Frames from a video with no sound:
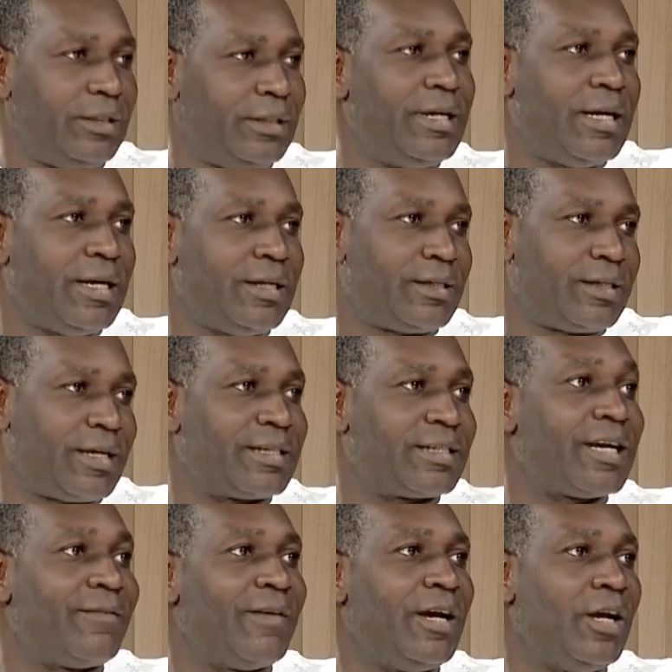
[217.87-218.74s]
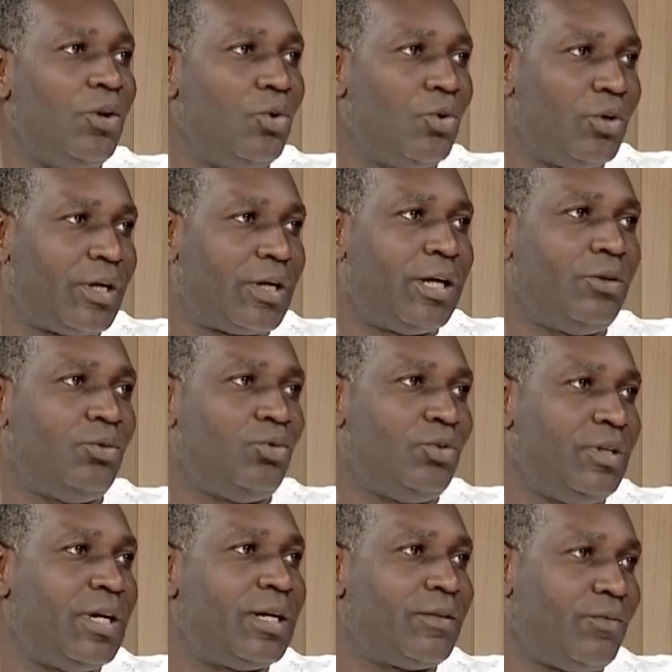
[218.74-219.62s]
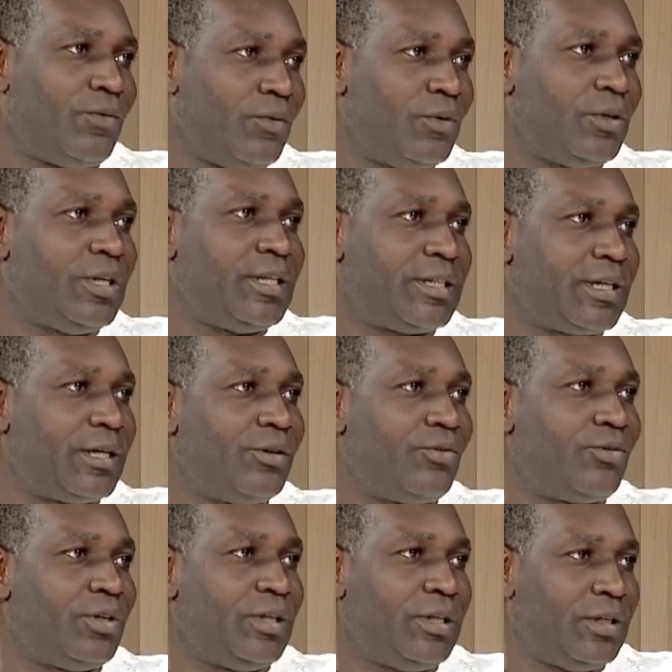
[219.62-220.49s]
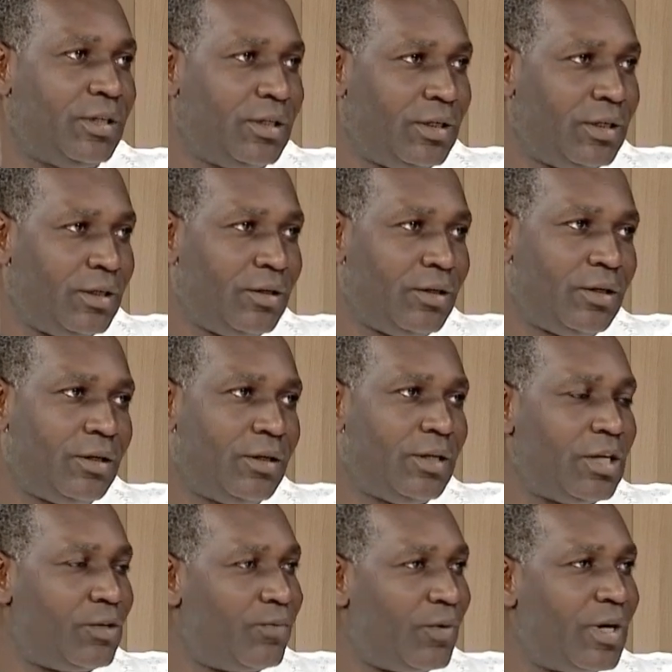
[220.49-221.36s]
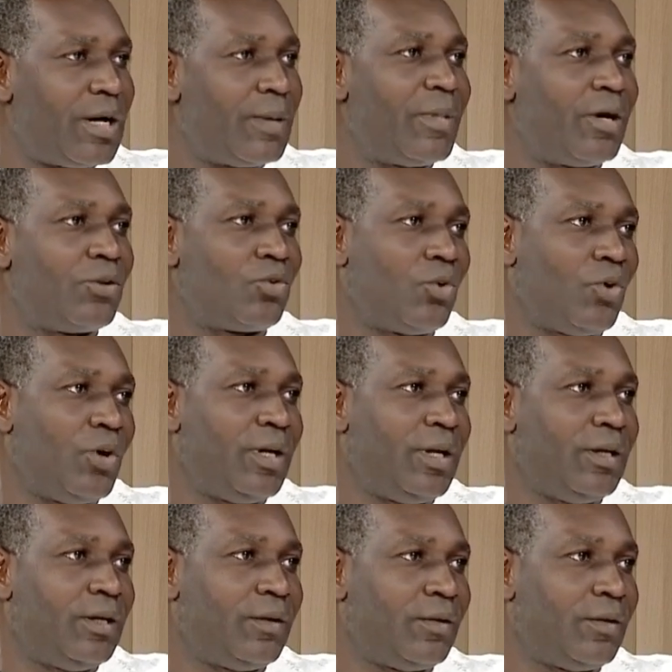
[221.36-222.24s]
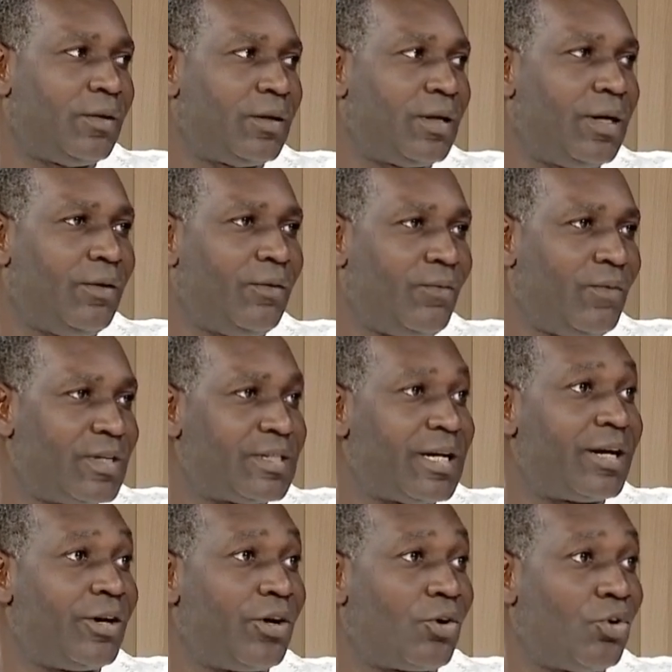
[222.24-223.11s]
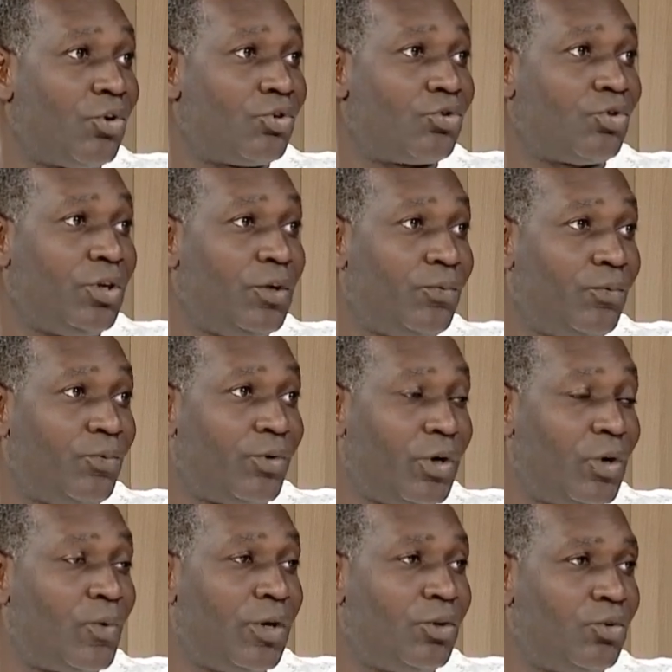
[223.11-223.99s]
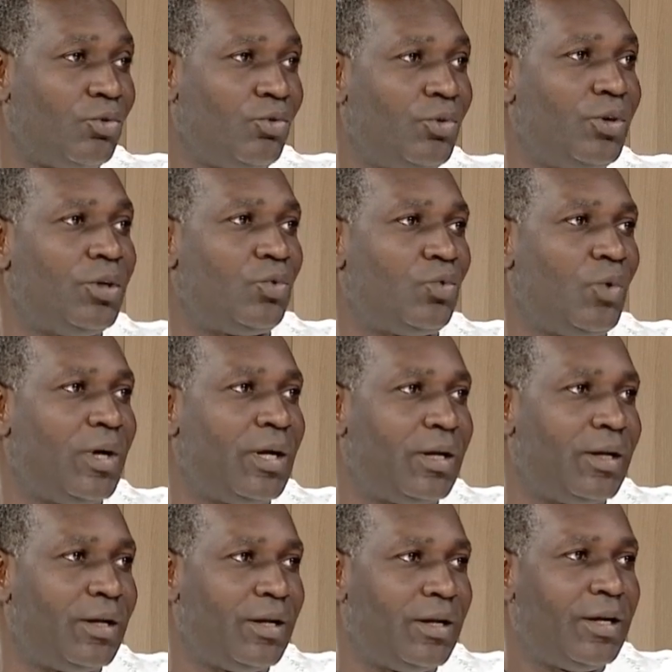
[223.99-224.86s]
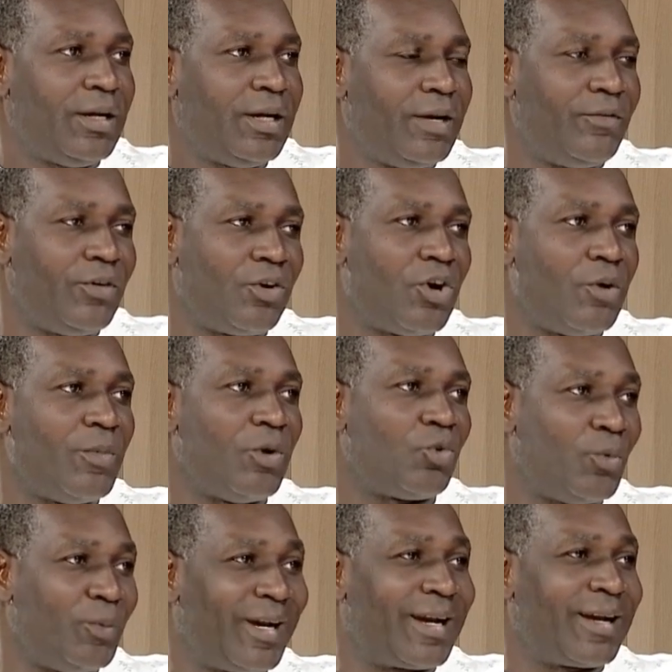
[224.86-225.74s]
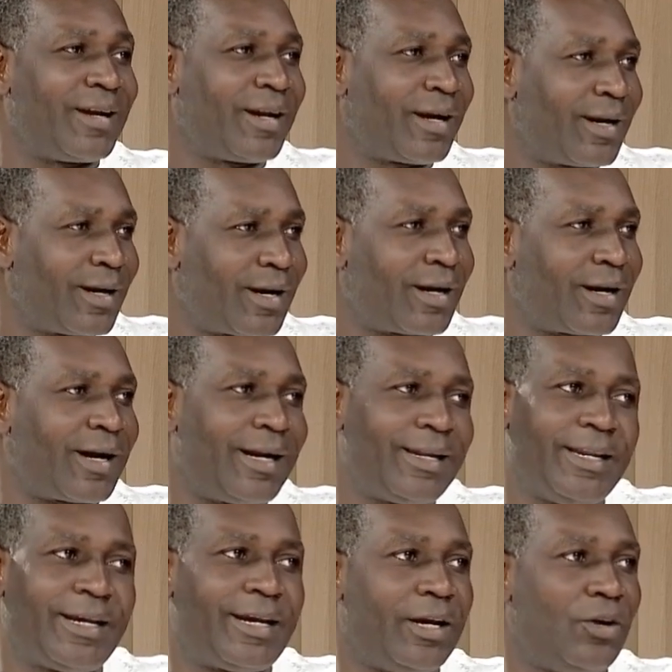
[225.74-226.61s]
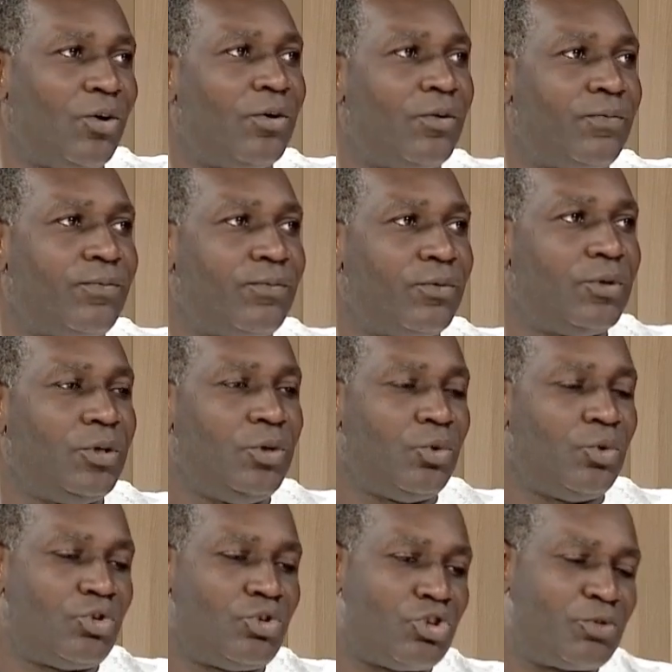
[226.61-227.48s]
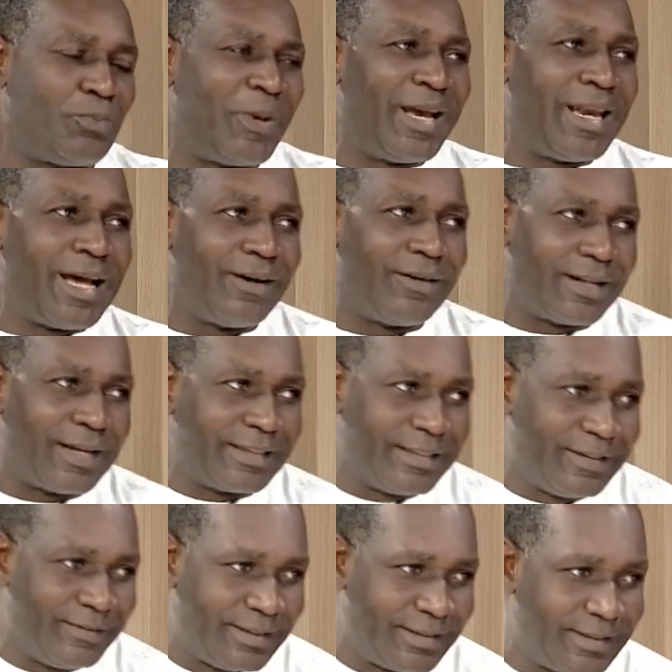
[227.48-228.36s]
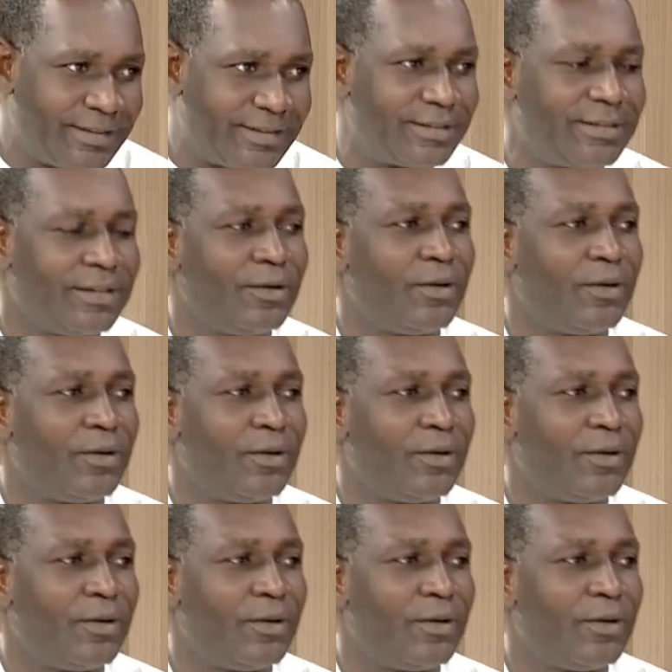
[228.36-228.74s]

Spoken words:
Yes, cassava alone can do that for this country. Let's forget about oil and face agriculture if we really want to do it well. If the government will be calic enough, you know, to spell out activities,